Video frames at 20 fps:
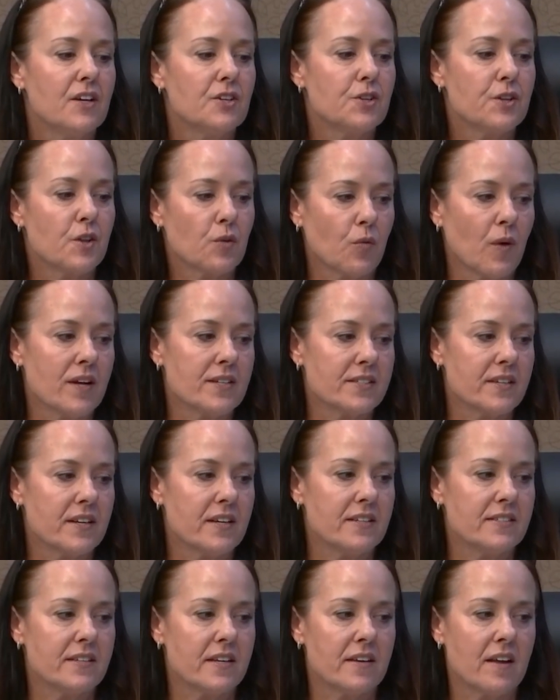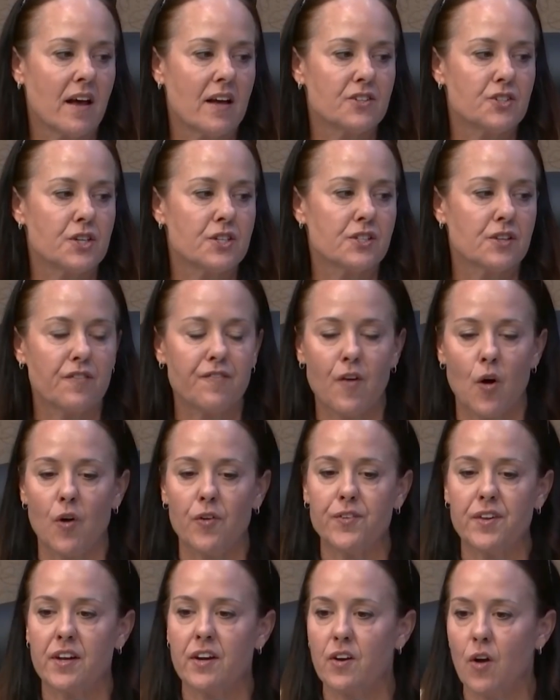to the residents and not just
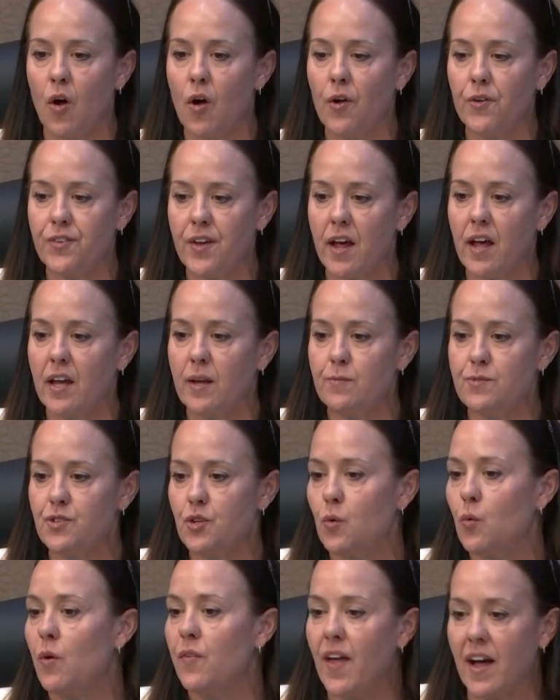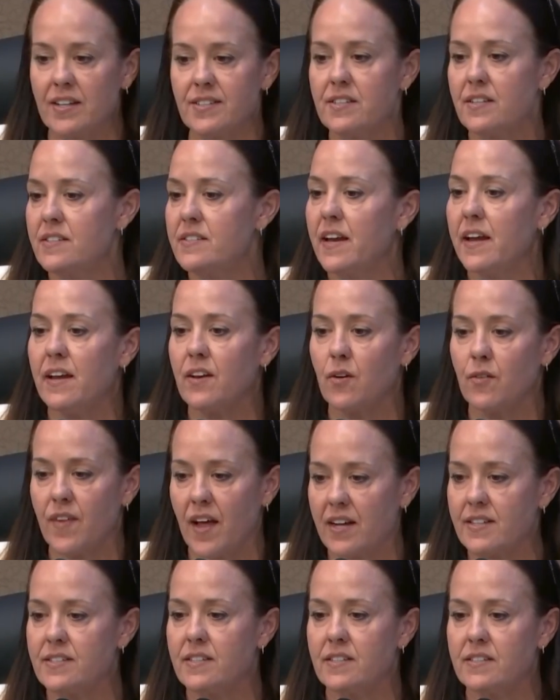defaulted at all times to well, that's the standard,
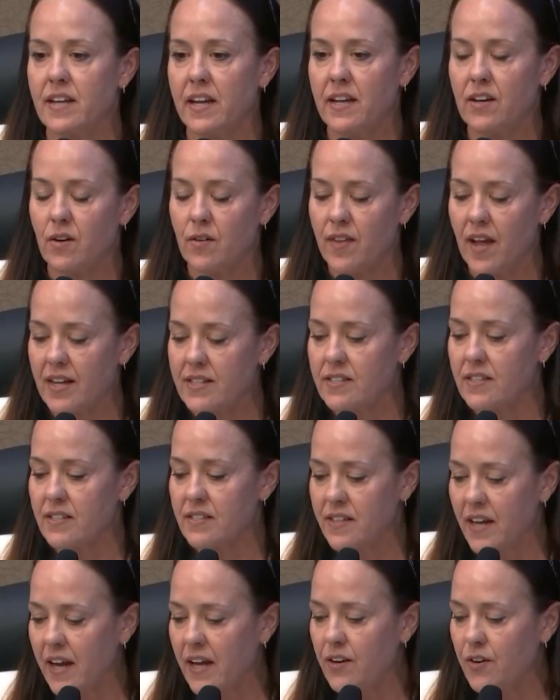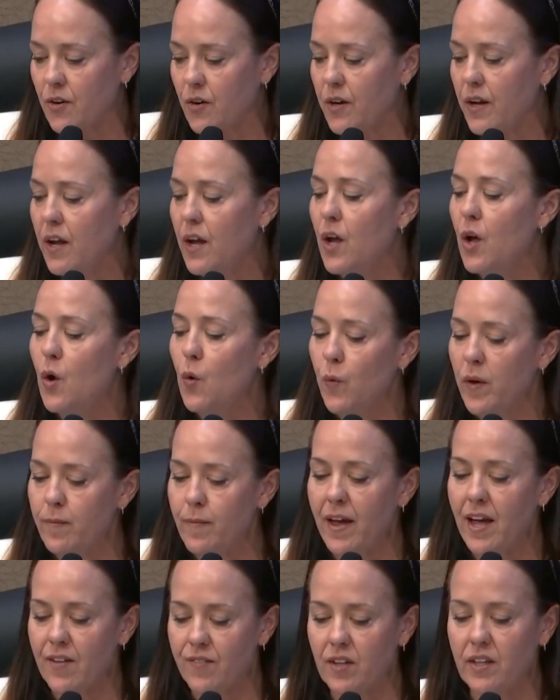that's the standard, that's the standard, we
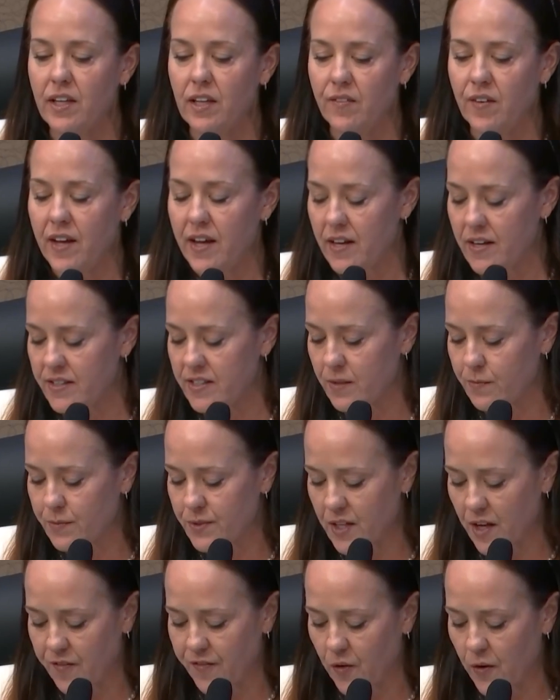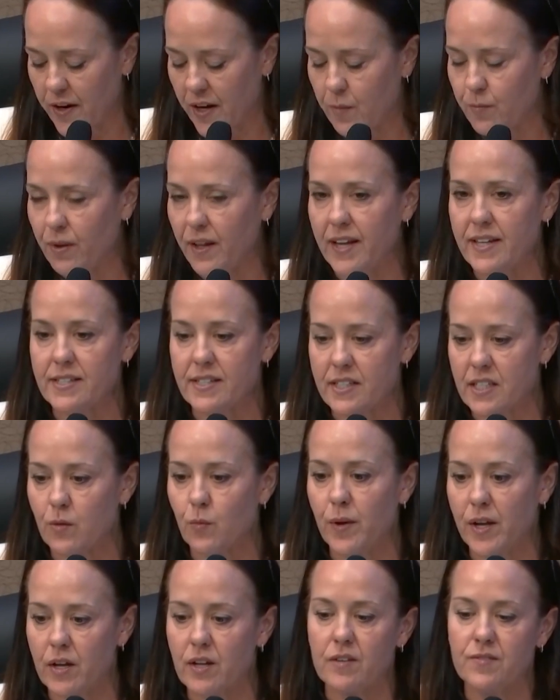may have alleviated some suffering in places that
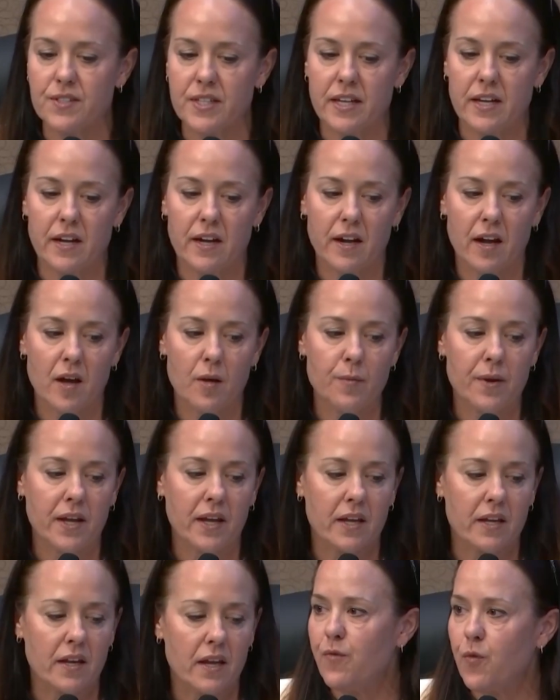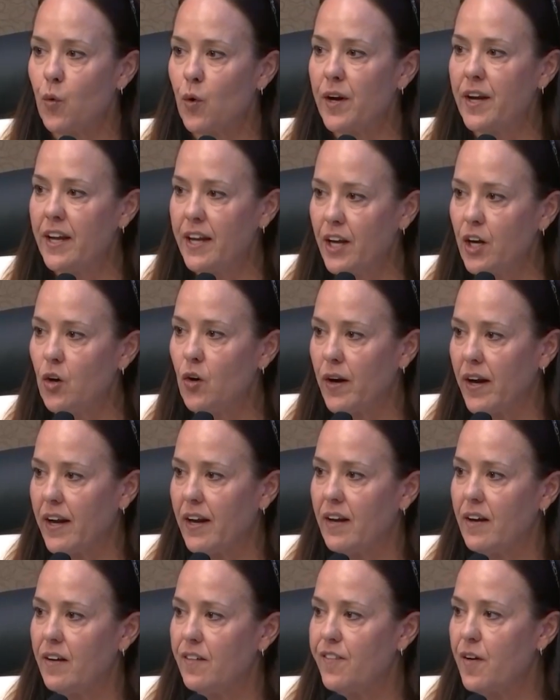we could have seen it coming. And if we're
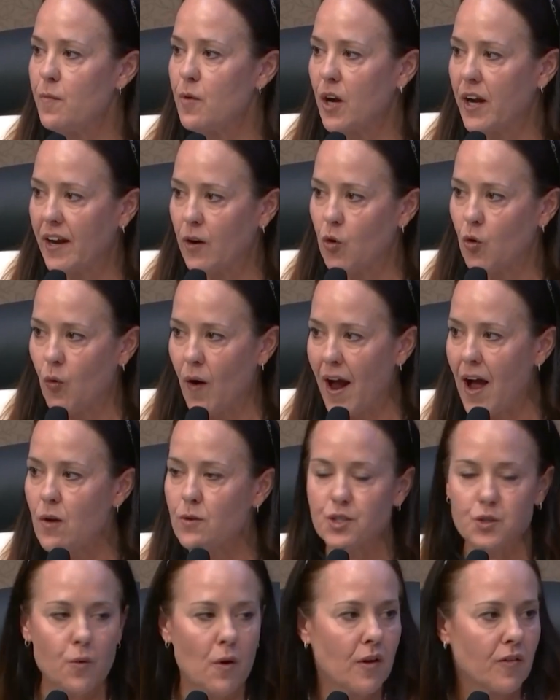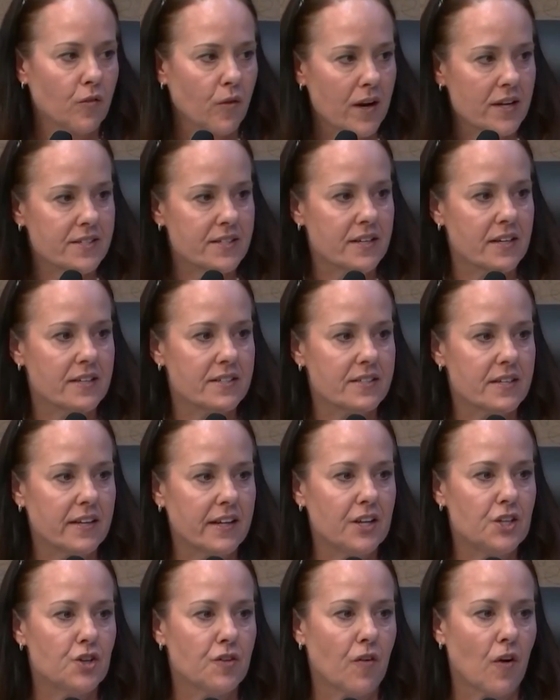hearing from a groundswell of residents in
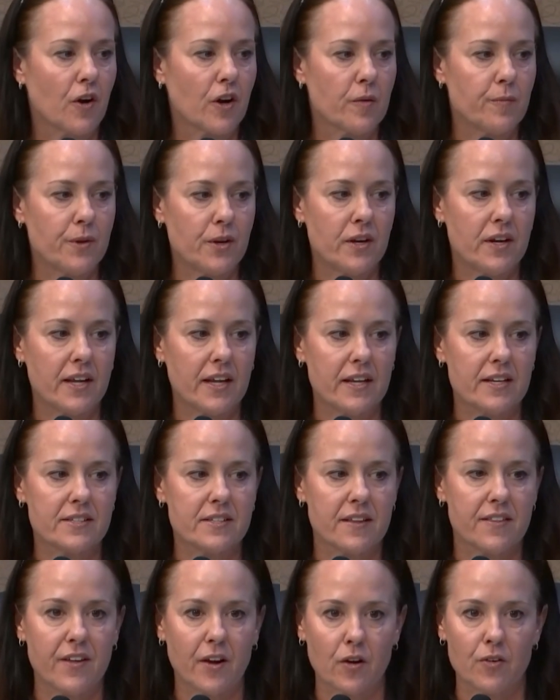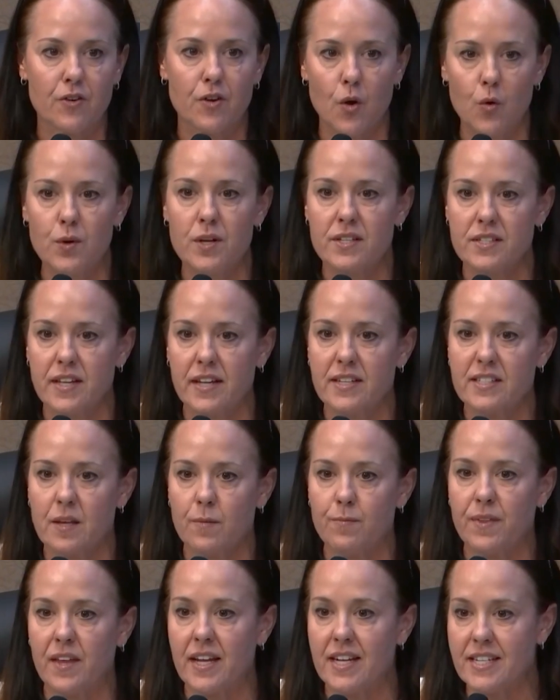each of our communities that they're noticing
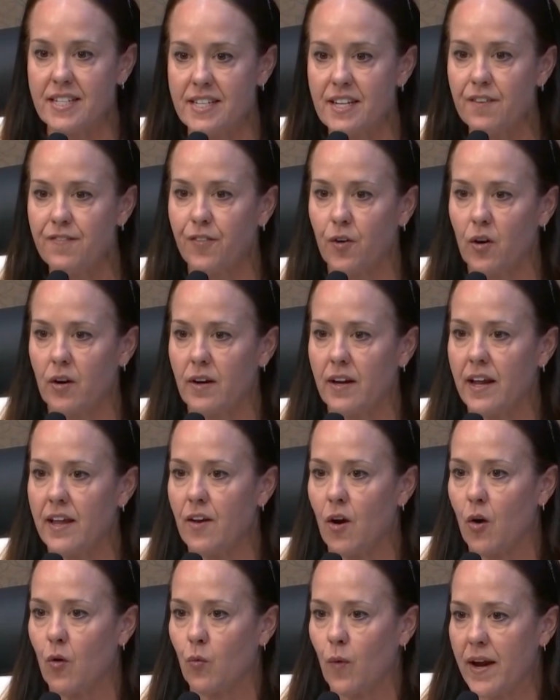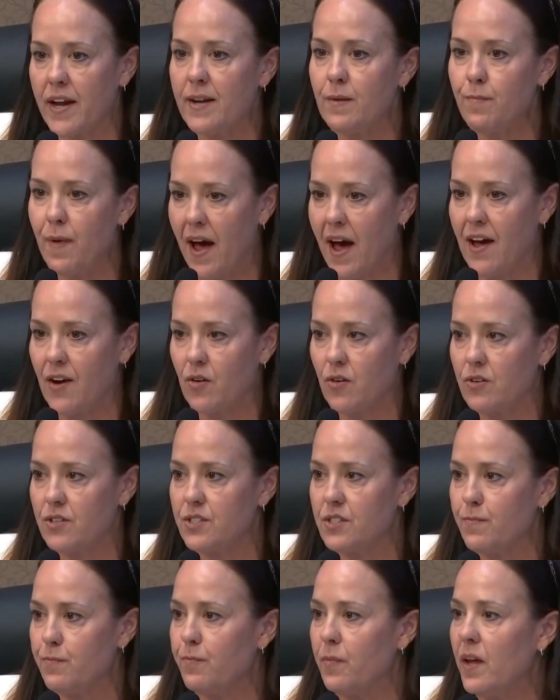something different in our rain
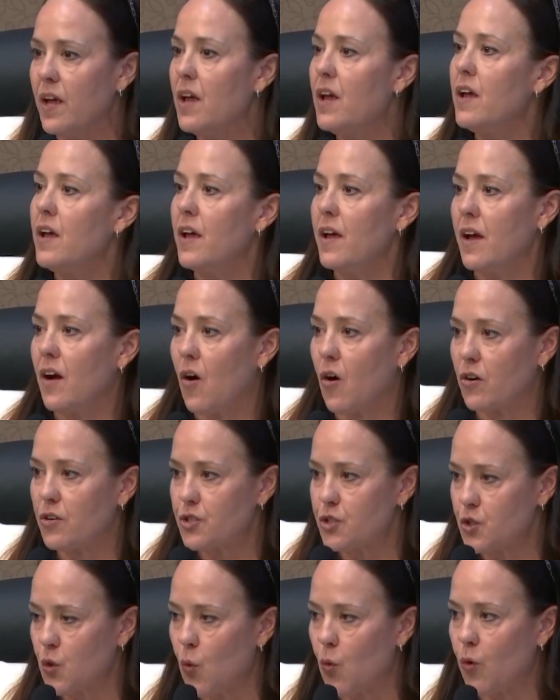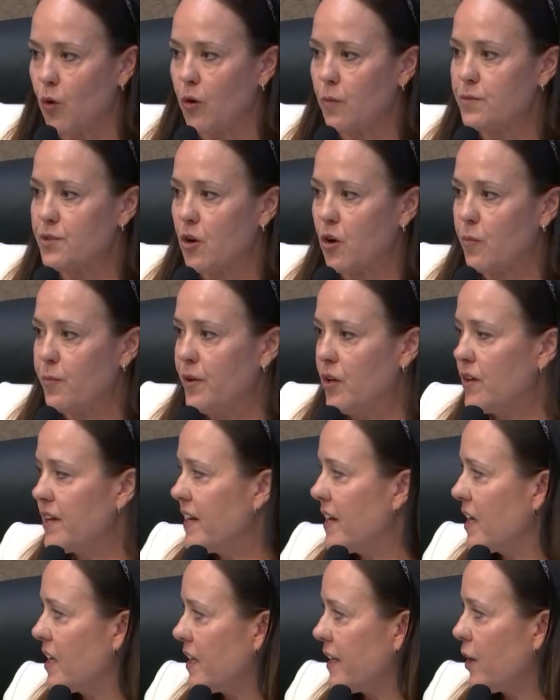patterns our storms, our
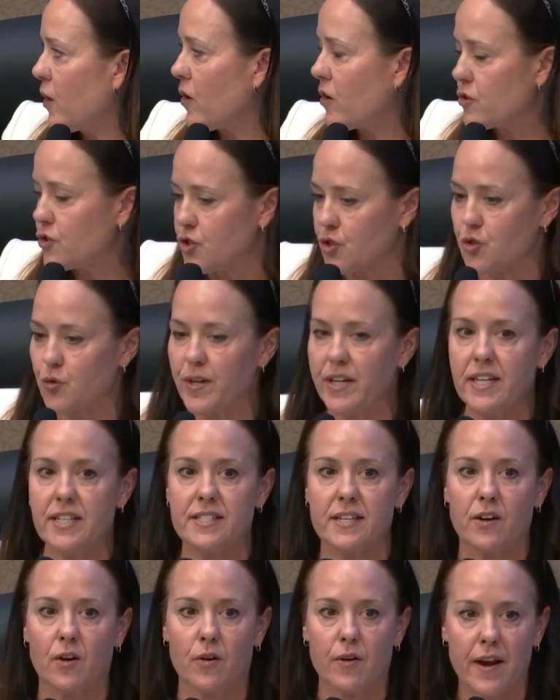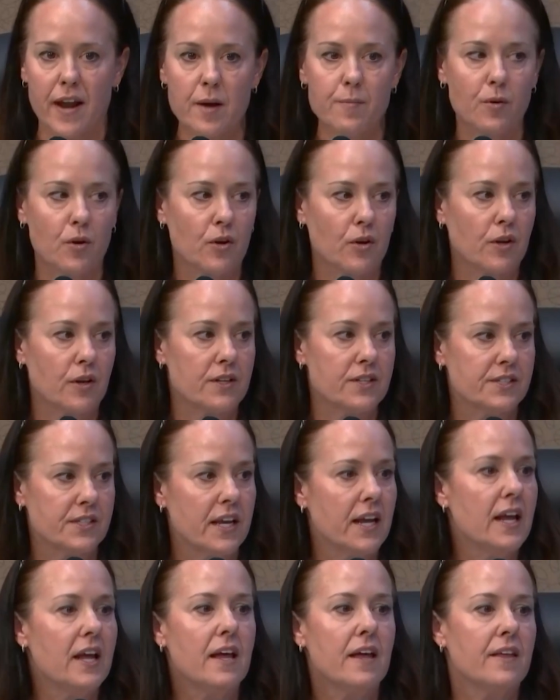ability to clear our streets and our neighborhoods,
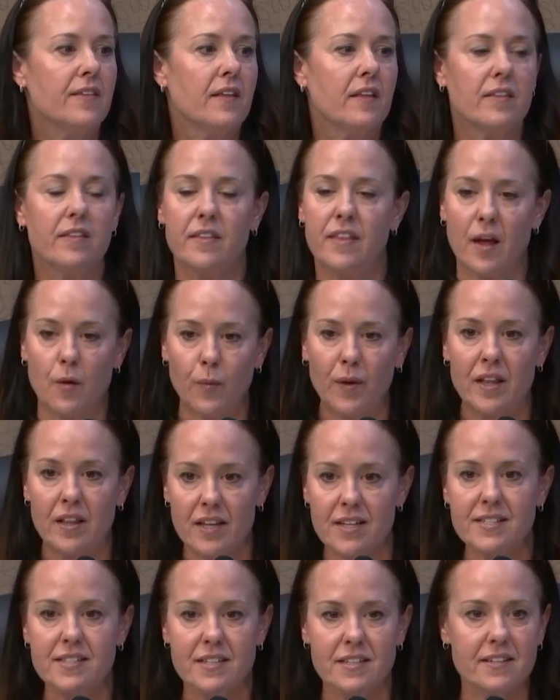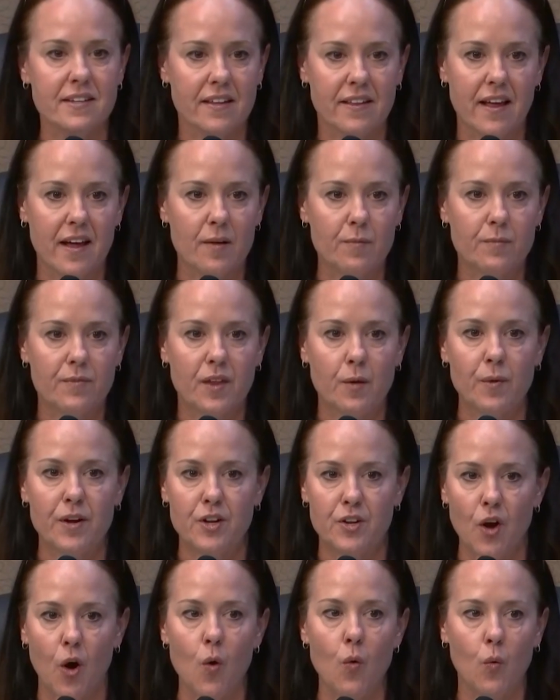that we listen to them, that we
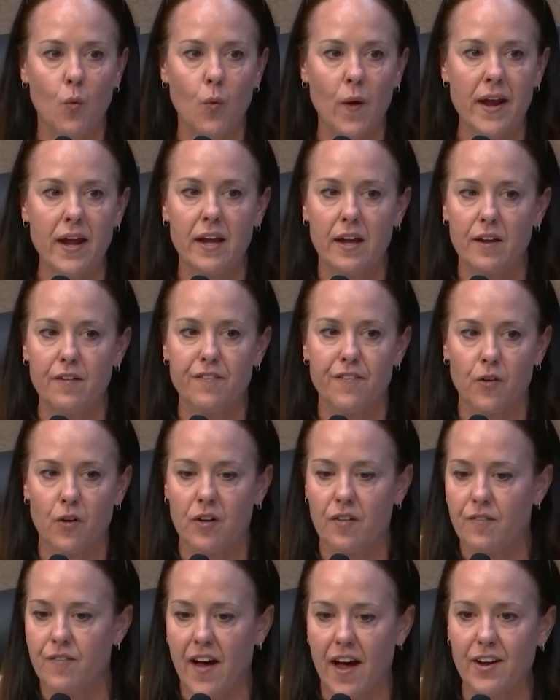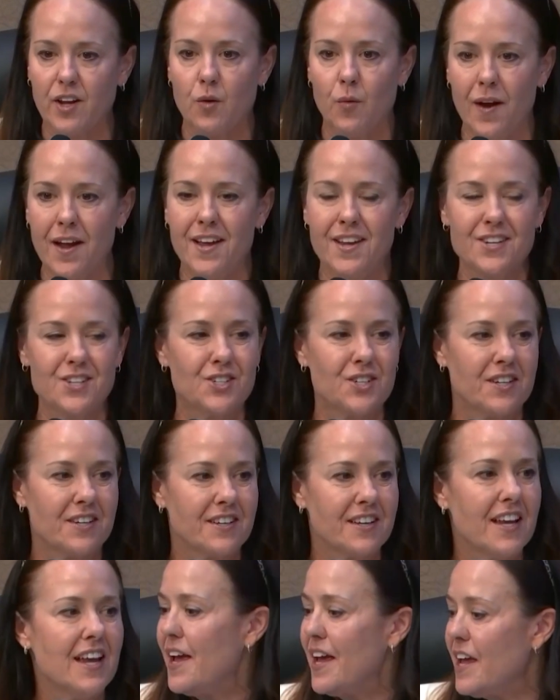don't wait for an evacuation.